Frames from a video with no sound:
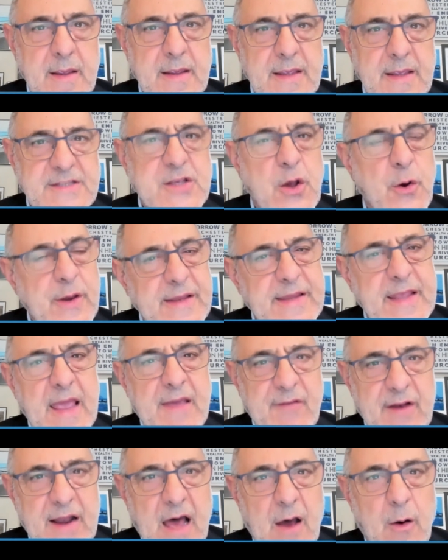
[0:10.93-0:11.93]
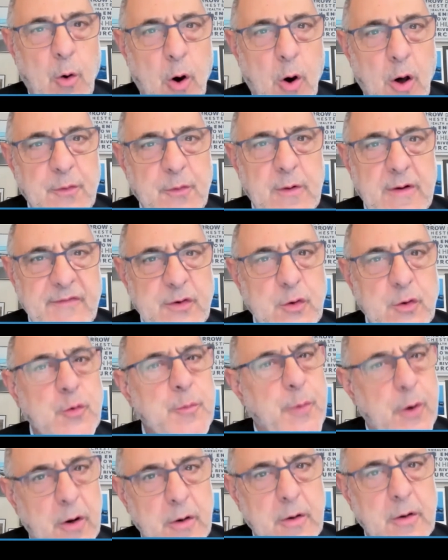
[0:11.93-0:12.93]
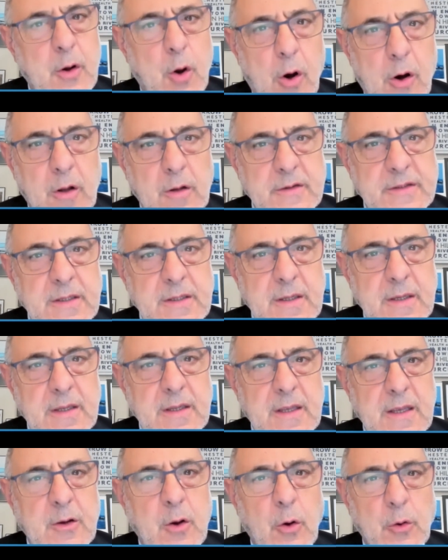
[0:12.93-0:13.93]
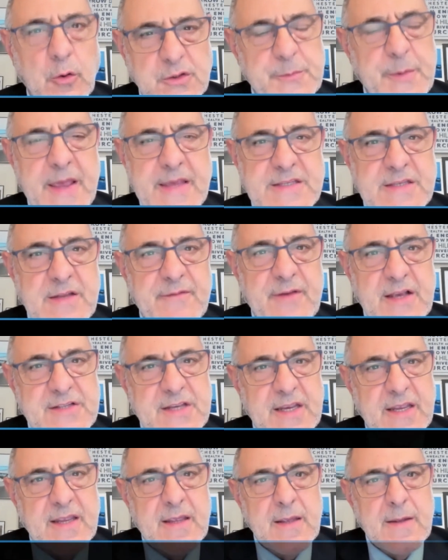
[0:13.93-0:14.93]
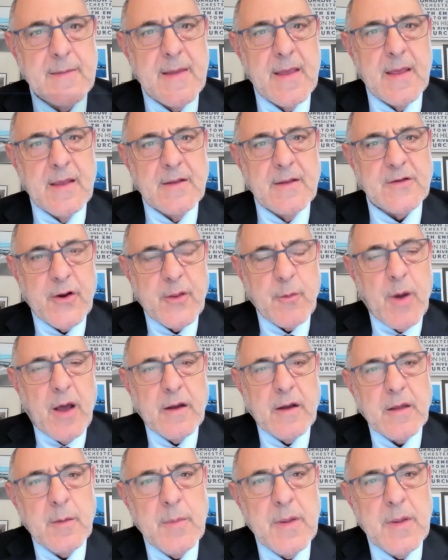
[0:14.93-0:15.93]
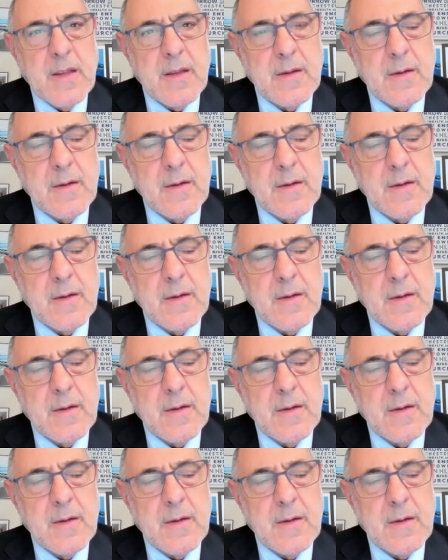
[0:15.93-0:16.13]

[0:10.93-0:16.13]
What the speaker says: is Tony Davidow, author of a new book called Goals-Based Investing. Tony, welcome.